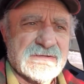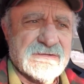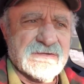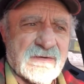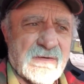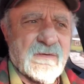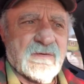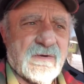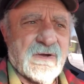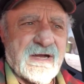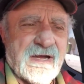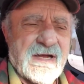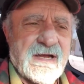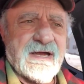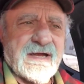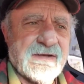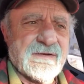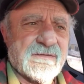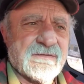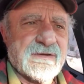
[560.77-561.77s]
So
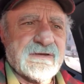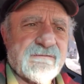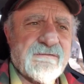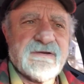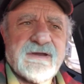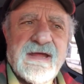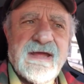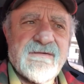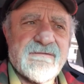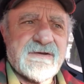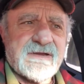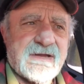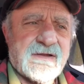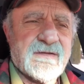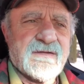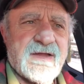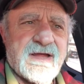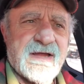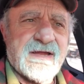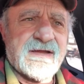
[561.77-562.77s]
I, I don't even have any
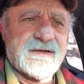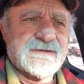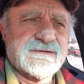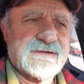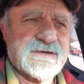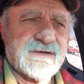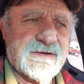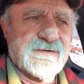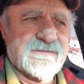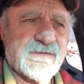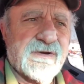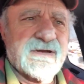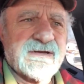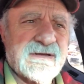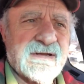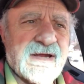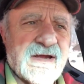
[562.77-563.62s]
clients here right